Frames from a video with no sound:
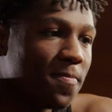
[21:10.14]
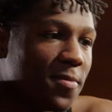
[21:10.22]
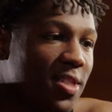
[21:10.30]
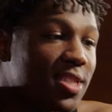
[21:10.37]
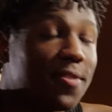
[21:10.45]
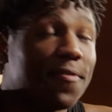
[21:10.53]

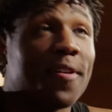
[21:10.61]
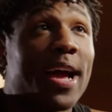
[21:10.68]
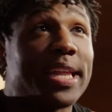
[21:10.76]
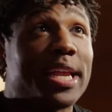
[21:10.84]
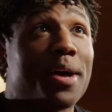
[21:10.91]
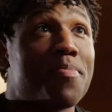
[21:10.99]
Just the
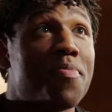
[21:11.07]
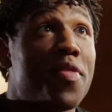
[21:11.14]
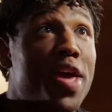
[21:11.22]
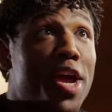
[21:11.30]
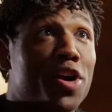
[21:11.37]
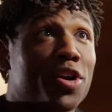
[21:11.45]
fact that I'm
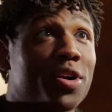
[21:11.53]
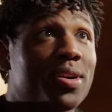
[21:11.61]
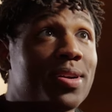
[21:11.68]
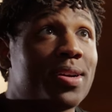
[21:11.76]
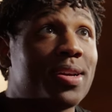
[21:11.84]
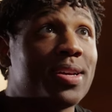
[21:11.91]
there.
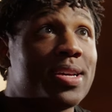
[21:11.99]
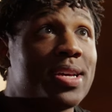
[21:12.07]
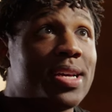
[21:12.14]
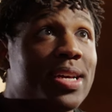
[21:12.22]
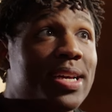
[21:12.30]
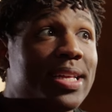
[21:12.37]

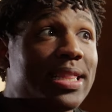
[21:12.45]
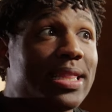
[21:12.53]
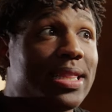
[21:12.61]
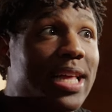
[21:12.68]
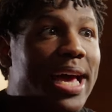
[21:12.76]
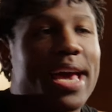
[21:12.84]

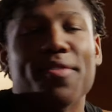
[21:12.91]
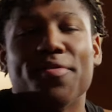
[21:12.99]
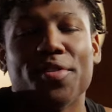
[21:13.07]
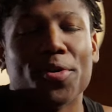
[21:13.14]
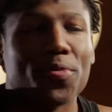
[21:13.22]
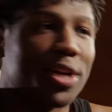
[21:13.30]
Like
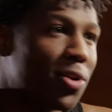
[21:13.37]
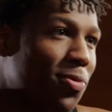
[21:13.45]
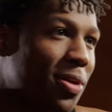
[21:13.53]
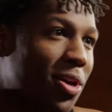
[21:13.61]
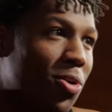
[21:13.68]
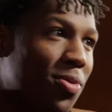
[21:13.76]
every arena
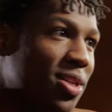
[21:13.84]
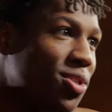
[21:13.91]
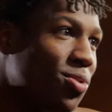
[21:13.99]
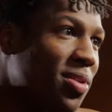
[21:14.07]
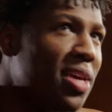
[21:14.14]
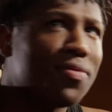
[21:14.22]
we go
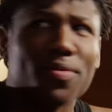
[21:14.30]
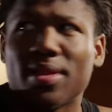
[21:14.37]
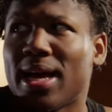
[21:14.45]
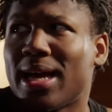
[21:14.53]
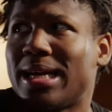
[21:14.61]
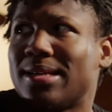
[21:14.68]
into, even
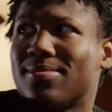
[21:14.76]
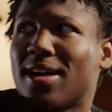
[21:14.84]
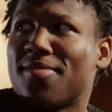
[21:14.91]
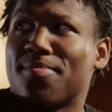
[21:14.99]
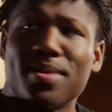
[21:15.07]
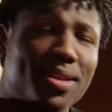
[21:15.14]
like
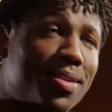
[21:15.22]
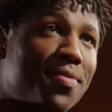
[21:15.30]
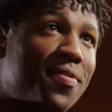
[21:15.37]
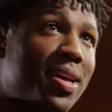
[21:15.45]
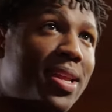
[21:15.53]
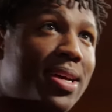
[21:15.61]
I've been in the
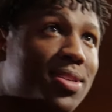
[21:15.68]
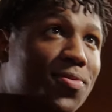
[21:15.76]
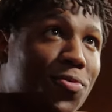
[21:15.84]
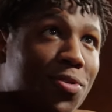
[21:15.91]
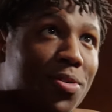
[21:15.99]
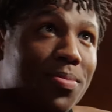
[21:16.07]
FedEx
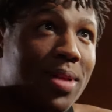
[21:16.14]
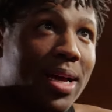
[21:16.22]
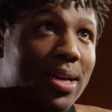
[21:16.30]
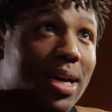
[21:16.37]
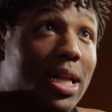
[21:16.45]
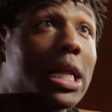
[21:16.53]
Forum
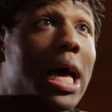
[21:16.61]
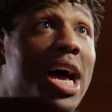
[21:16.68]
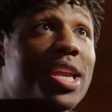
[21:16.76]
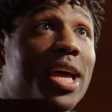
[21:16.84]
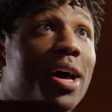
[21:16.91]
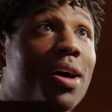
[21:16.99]
like a lot
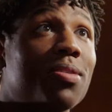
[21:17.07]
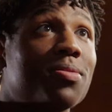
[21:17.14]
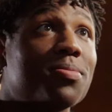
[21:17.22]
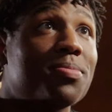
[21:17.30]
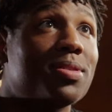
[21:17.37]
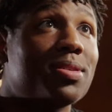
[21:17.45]
now,
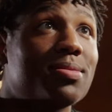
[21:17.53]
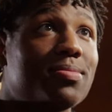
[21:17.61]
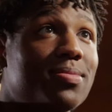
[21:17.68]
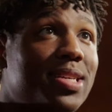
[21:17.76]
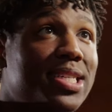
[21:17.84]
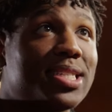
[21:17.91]
but
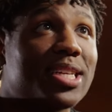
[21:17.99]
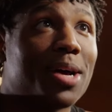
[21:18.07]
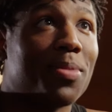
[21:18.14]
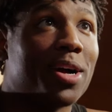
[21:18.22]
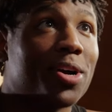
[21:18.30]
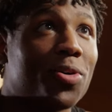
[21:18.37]
each
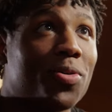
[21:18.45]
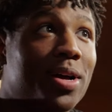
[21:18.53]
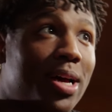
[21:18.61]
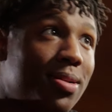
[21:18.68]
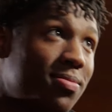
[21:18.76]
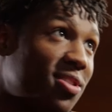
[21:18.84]
time I go out,
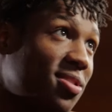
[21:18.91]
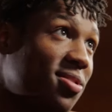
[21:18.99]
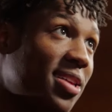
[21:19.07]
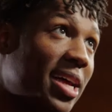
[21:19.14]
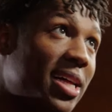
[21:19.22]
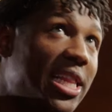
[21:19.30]
I'll just
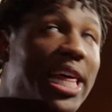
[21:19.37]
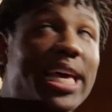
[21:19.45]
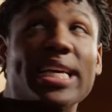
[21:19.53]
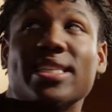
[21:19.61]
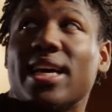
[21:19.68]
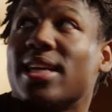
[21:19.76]
like
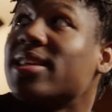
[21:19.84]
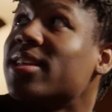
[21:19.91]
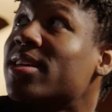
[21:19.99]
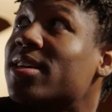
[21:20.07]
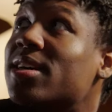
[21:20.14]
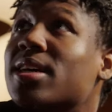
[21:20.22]
glaze at the,
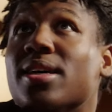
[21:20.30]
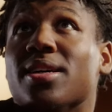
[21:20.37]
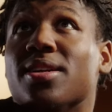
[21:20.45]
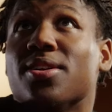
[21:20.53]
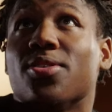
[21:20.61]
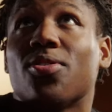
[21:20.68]

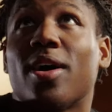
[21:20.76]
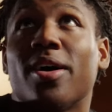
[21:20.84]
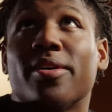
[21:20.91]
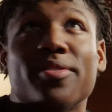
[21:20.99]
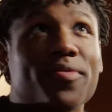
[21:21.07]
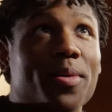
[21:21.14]
the
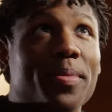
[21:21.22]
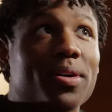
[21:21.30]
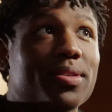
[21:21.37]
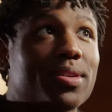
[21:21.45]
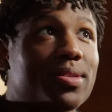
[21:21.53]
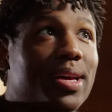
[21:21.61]
crowd if I'm out
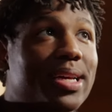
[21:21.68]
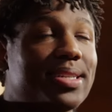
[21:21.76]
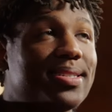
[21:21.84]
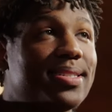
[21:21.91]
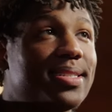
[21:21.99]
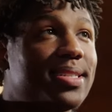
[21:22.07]
there. Like,
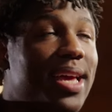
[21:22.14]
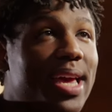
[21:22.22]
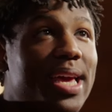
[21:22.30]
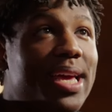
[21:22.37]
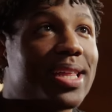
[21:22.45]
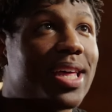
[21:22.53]

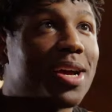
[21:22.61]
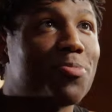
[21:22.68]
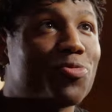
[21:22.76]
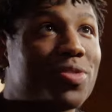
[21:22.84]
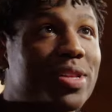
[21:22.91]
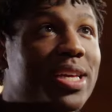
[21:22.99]
dang, like I'm really